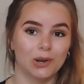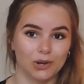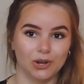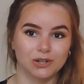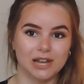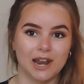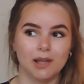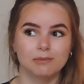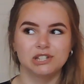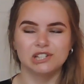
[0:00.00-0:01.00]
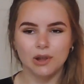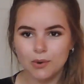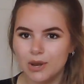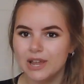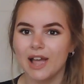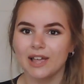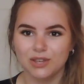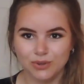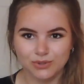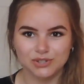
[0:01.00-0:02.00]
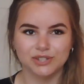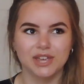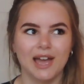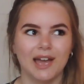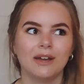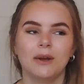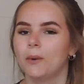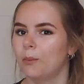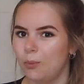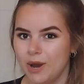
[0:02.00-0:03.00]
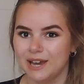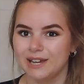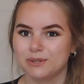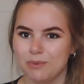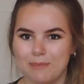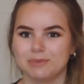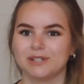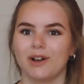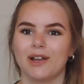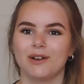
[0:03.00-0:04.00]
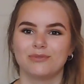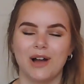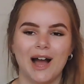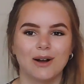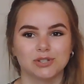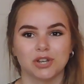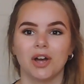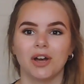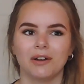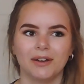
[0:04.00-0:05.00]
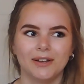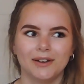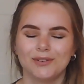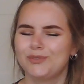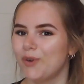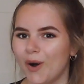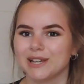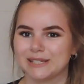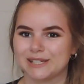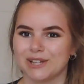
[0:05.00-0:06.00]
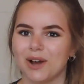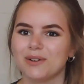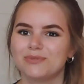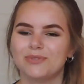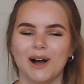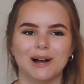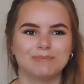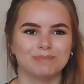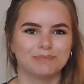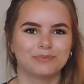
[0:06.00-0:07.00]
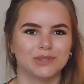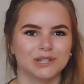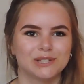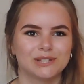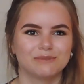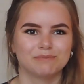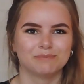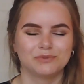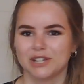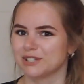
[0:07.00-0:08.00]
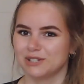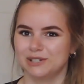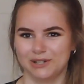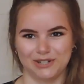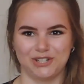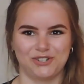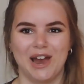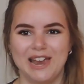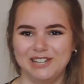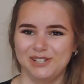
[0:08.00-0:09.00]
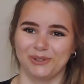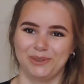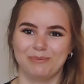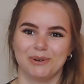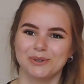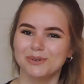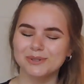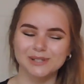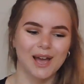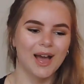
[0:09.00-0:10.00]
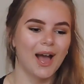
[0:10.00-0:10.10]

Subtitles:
good, and I'm slowly getting used to their weird website of how to find stuff that doesn't look strange on the models.